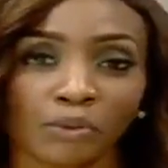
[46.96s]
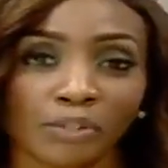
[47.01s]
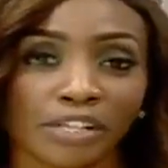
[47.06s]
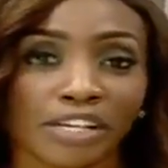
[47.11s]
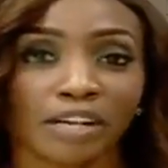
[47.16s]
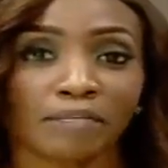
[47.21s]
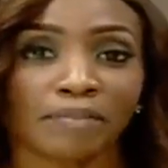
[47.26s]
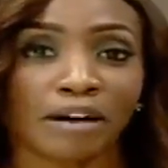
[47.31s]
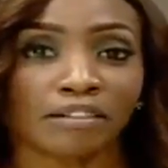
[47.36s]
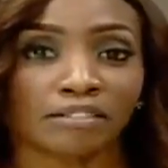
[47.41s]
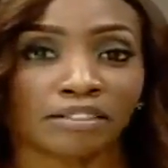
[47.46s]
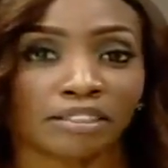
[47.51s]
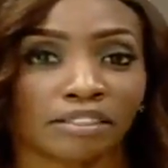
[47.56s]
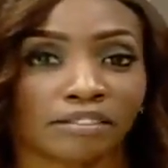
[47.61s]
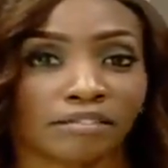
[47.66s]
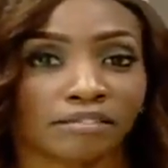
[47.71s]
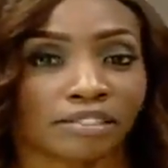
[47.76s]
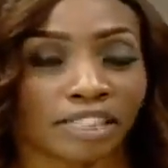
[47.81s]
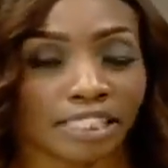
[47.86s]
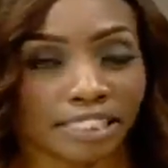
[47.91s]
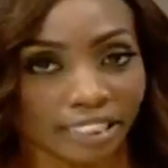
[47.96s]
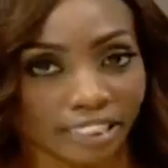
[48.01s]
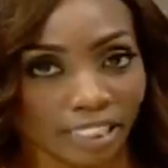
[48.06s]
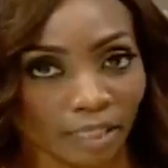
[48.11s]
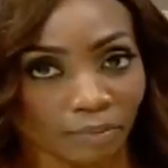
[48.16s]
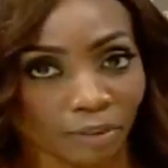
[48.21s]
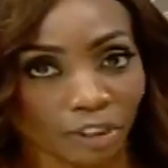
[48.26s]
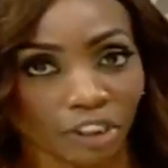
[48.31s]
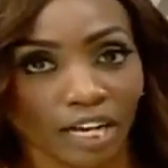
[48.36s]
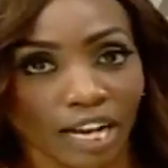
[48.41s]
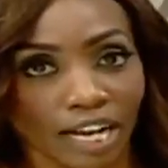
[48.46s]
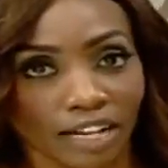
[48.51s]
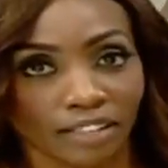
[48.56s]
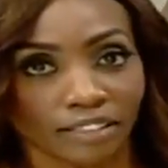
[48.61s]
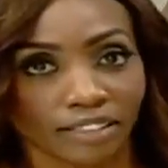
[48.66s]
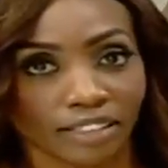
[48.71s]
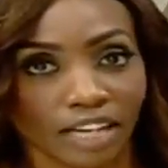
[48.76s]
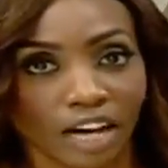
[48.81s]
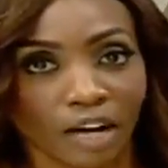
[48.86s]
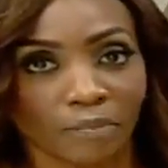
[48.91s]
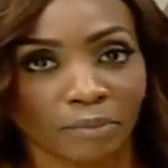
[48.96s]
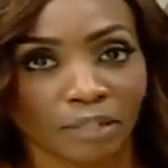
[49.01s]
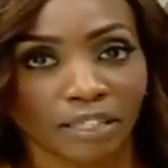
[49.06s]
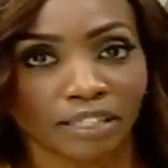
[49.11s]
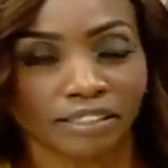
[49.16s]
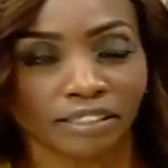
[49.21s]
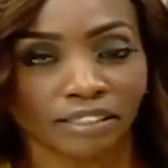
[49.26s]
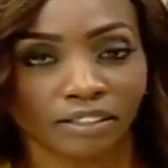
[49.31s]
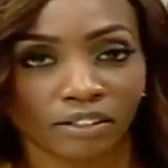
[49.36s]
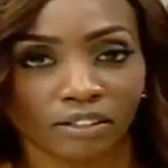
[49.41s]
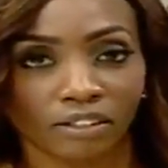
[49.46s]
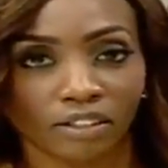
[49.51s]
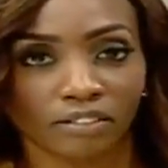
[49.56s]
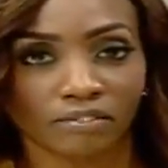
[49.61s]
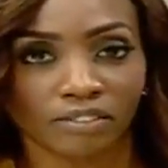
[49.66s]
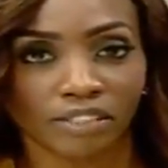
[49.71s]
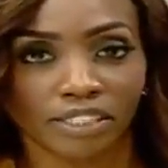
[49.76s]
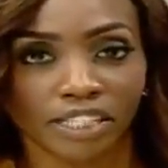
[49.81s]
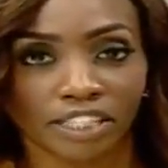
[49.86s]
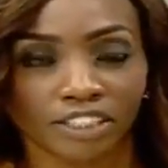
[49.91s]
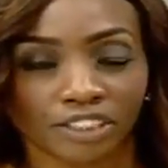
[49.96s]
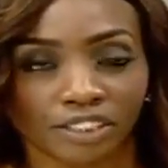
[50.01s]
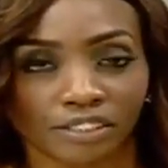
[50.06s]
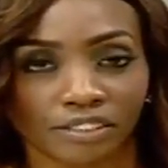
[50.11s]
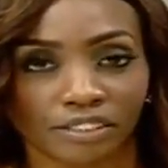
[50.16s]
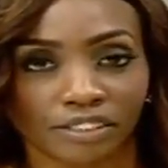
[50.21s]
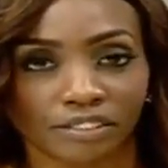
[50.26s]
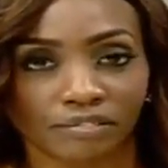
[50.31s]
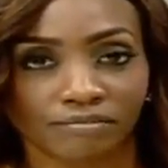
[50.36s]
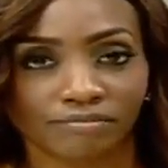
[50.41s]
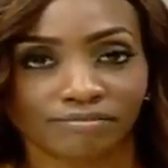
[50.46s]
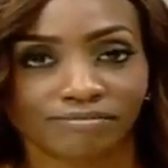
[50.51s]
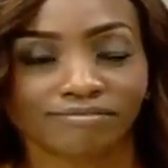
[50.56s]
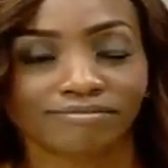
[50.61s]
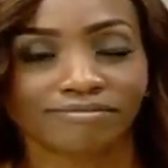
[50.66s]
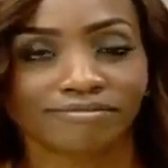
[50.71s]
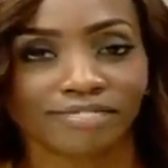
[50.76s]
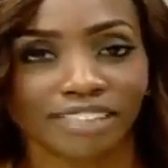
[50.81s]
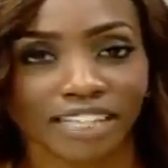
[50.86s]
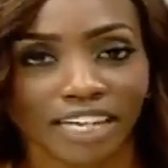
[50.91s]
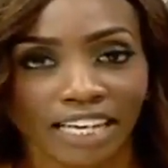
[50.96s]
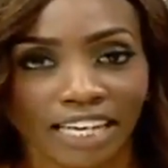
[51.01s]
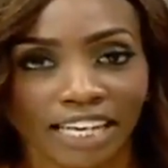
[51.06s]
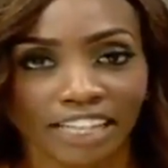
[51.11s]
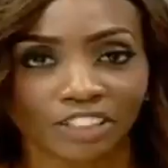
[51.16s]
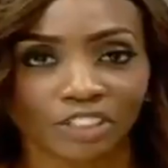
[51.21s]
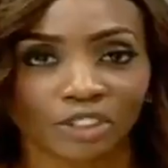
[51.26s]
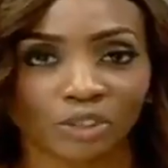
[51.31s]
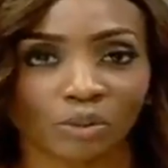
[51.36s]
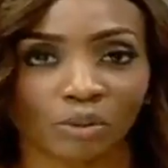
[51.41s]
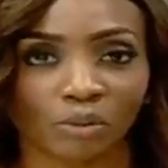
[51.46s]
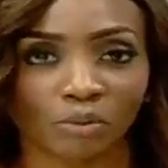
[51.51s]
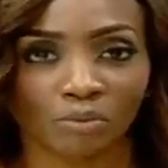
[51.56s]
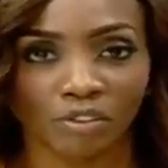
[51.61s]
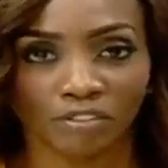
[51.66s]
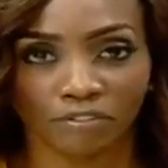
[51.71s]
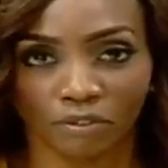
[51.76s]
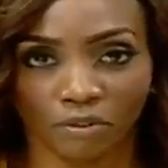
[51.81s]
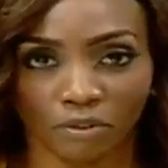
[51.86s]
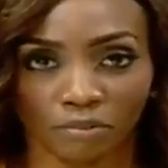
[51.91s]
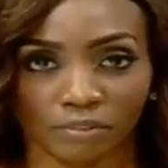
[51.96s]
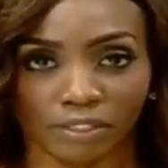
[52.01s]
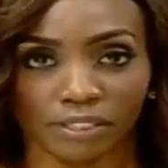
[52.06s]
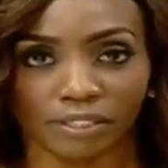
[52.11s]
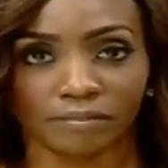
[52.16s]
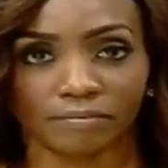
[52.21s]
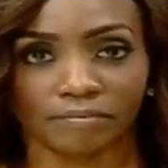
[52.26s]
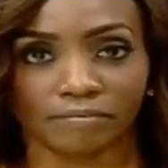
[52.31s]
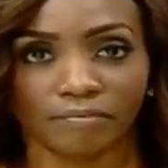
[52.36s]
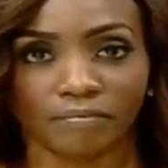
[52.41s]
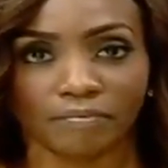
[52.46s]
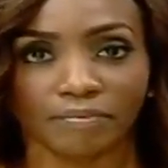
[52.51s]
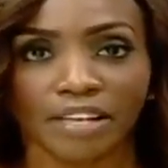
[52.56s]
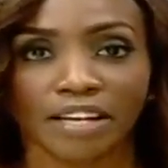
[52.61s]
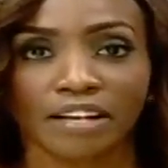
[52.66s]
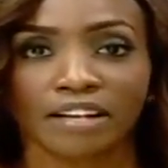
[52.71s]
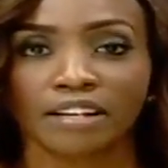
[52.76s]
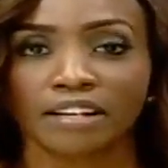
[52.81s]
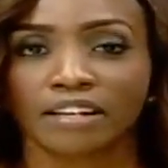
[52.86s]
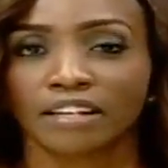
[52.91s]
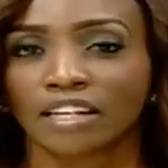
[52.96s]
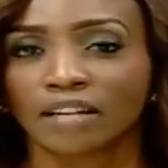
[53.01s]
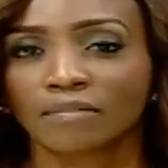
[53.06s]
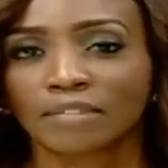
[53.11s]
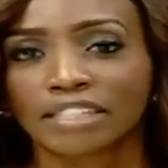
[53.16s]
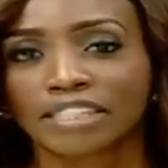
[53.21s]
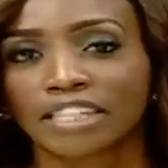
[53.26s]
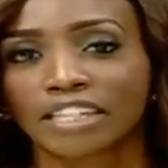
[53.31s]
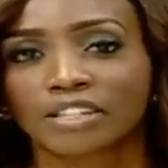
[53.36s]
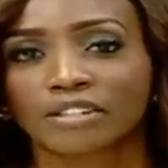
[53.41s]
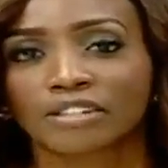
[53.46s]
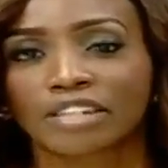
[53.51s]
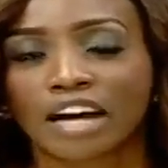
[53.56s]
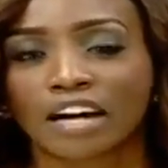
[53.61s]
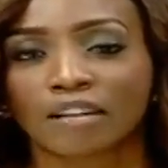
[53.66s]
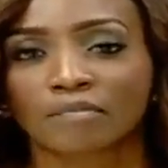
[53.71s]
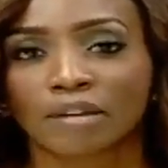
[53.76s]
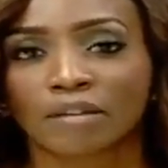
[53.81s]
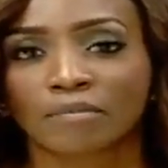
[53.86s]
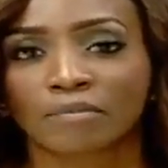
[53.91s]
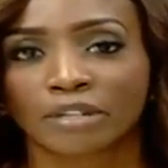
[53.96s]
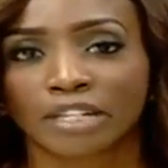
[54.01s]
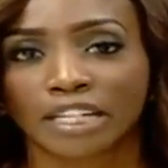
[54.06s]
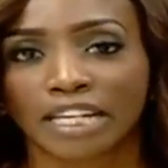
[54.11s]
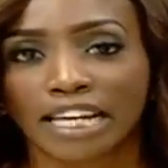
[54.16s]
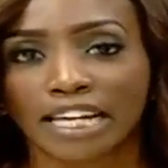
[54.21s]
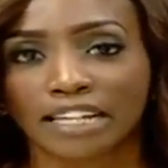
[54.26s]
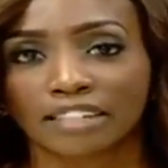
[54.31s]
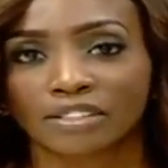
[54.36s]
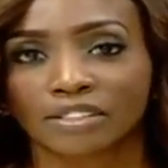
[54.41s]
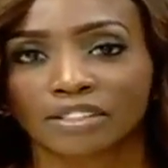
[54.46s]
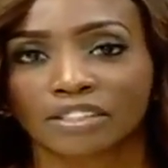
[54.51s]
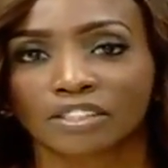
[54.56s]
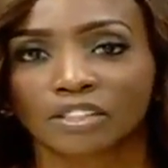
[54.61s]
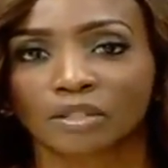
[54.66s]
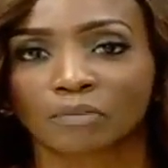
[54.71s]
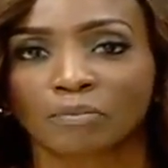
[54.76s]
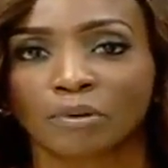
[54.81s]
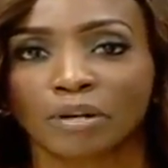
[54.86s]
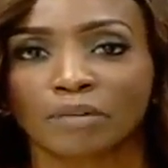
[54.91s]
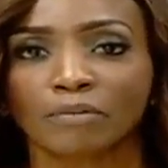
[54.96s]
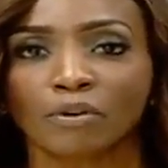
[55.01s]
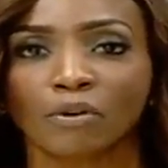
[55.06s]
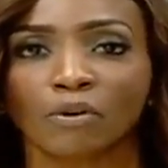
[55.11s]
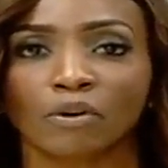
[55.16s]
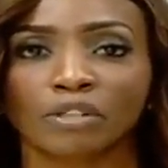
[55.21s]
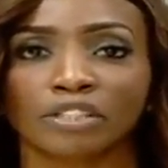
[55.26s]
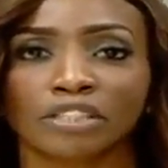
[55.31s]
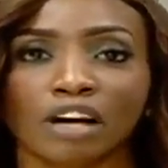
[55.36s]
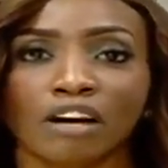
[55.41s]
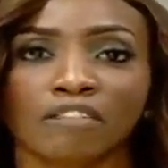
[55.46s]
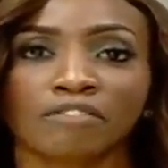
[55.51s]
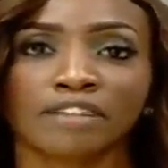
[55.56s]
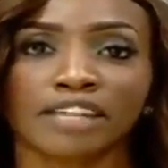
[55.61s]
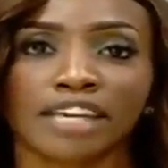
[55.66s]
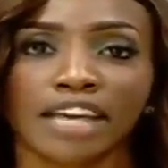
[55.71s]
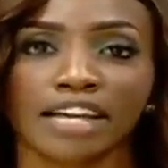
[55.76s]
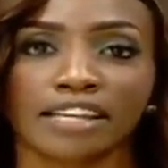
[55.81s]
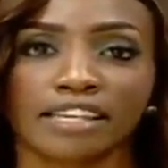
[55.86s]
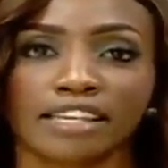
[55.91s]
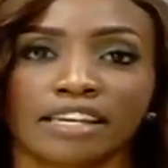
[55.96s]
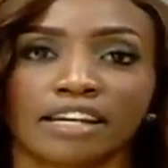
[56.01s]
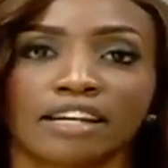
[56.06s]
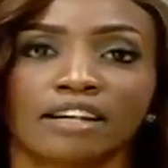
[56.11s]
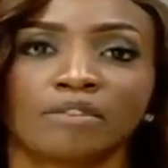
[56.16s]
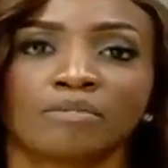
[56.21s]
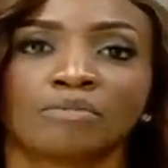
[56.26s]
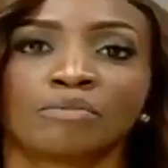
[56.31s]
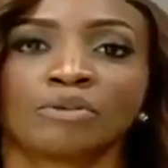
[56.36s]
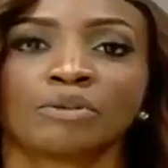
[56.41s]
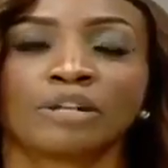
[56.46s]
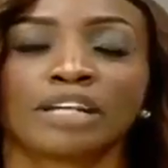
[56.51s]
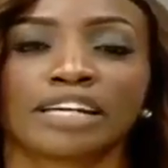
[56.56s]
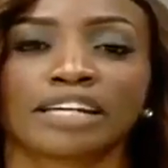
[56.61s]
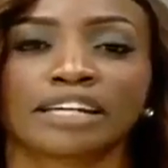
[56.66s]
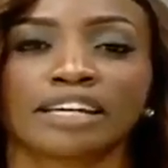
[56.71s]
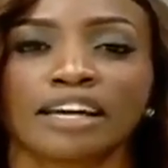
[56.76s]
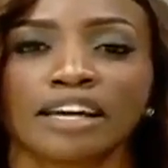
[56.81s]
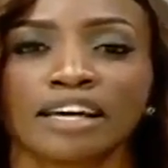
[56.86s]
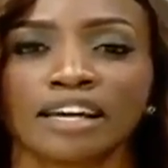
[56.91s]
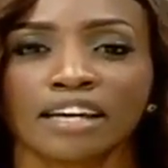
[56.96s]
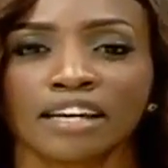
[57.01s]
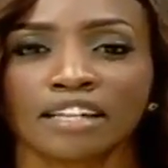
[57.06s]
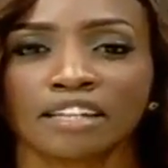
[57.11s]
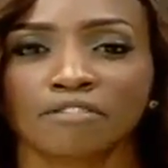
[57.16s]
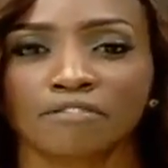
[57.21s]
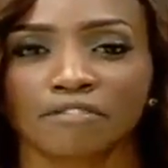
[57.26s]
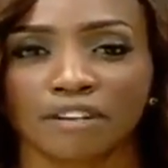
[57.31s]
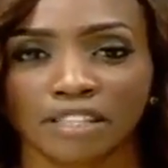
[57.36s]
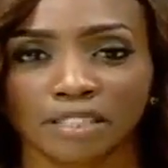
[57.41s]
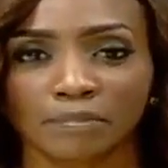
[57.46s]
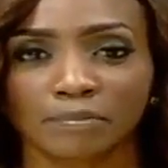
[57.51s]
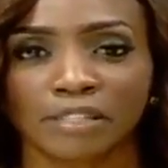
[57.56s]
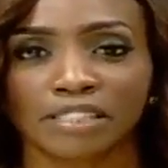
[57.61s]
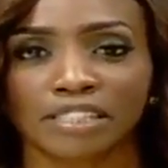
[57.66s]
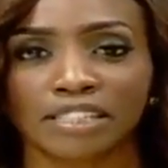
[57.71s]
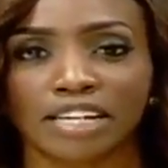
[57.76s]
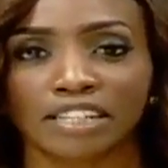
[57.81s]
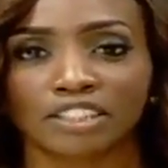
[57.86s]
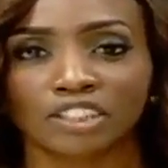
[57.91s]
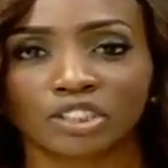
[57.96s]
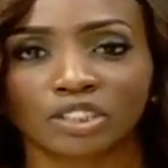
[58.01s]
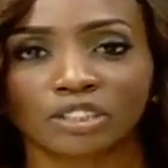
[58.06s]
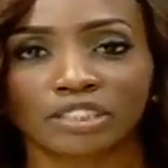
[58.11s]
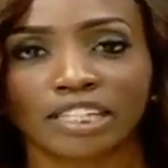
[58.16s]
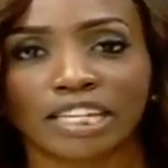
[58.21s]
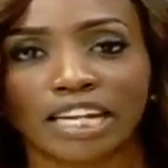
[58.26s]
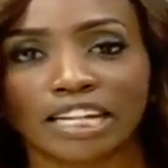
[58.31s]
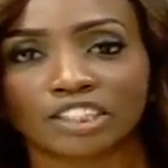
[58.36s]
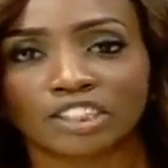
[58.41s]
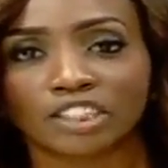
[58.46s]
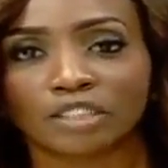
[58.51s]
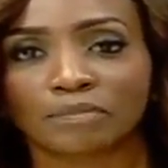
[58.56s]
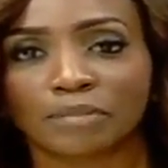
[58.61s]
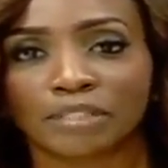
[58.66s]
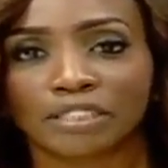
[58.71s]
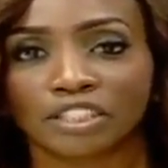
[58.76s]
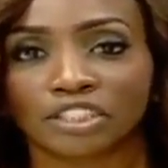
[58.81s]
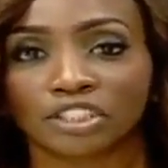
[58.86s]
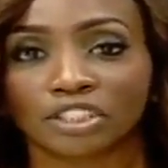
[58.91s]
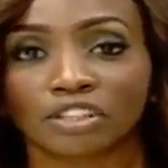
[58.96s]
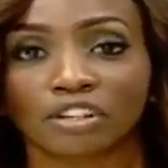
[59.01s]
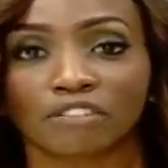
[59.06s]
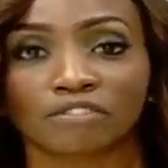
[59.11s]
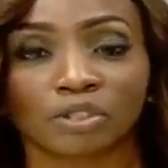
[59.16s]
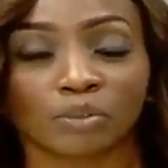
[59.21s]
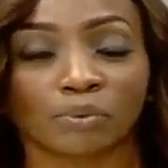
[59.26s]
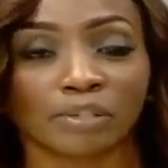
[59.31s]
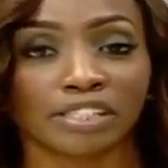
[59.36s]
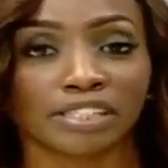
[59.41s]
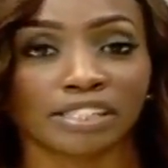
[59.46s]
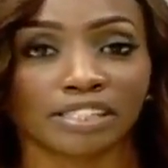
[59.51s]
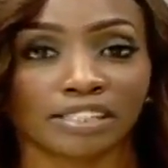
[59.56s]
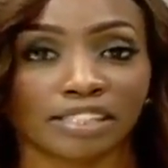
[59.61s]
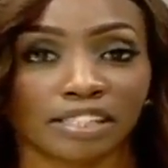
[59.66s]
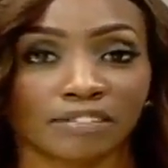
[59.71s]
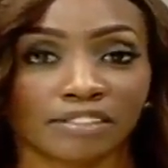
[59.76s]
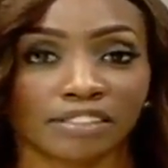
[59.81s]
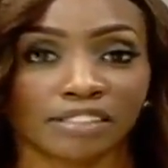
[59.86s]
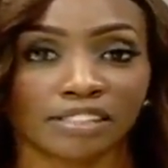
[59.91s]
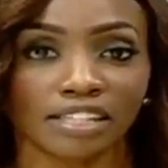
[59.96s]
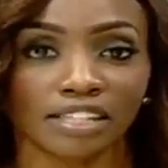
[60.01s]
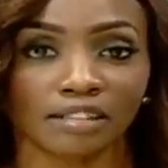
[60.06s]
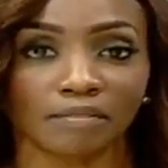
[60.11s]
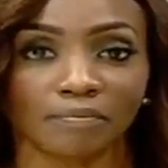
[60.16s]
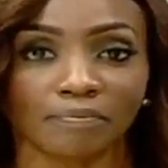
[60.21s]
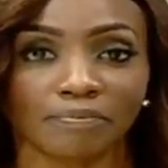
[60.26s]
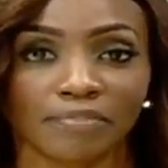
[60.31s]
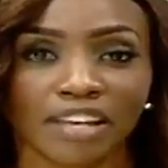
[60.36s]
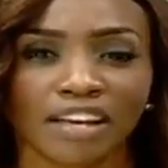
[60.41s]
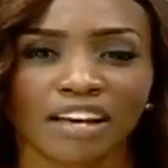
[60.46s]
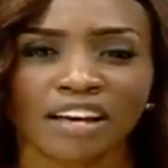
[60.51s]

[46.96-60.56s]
I'm talking about the stepchild in our political conversations electoral reforms. Let me take you down memory lane to the Supreme Court of Kenya ruling in the first presidential election petition of 2017.